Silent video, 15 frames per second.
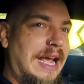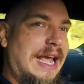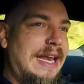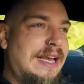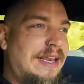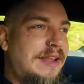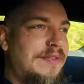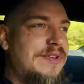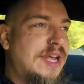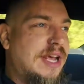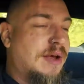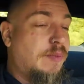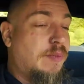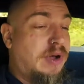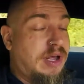and left
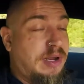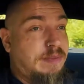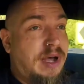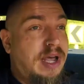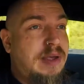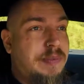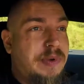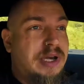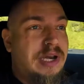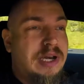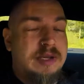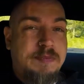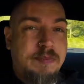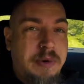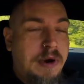out what, in my opinion,
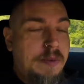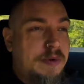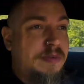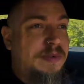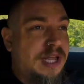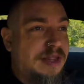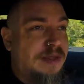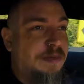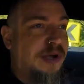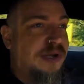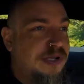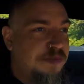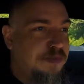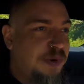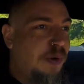is probably the
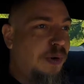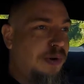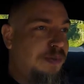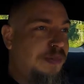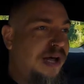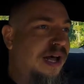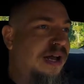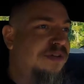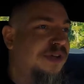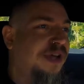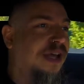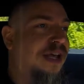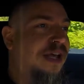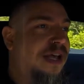most important part of it.